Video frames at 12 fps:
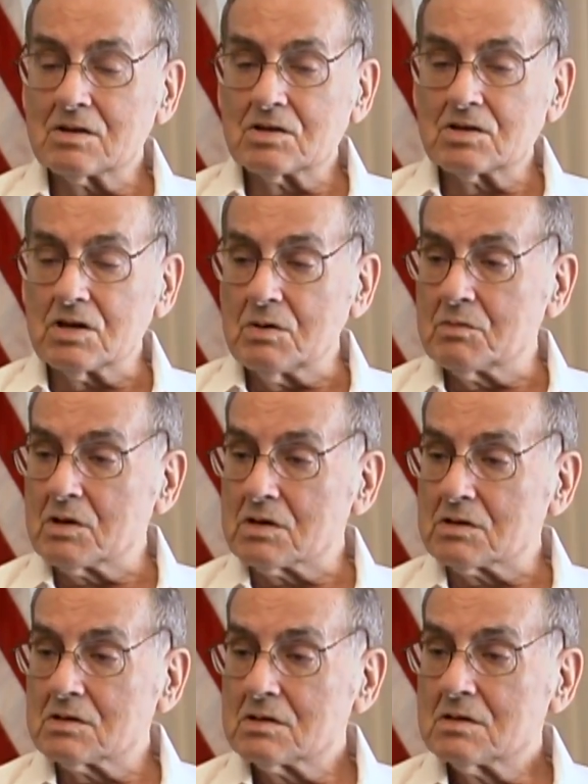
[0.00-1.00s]

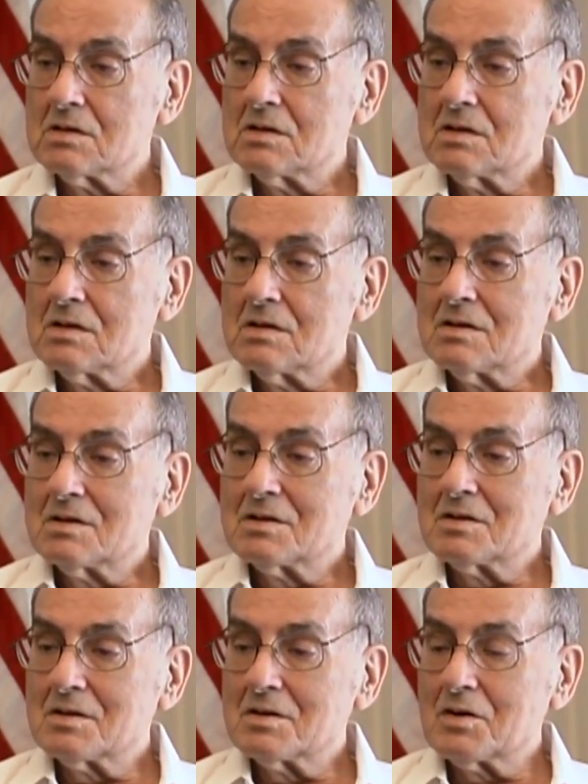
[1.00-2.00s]
chimneys
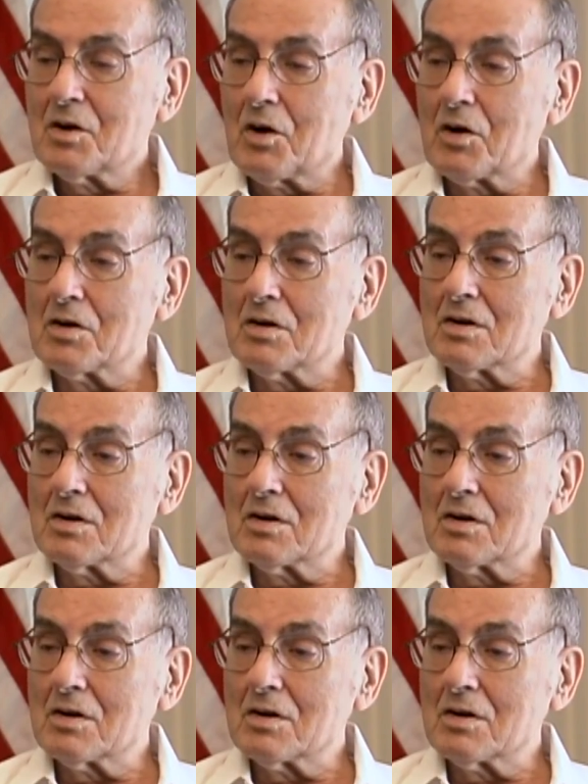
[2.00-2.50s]
or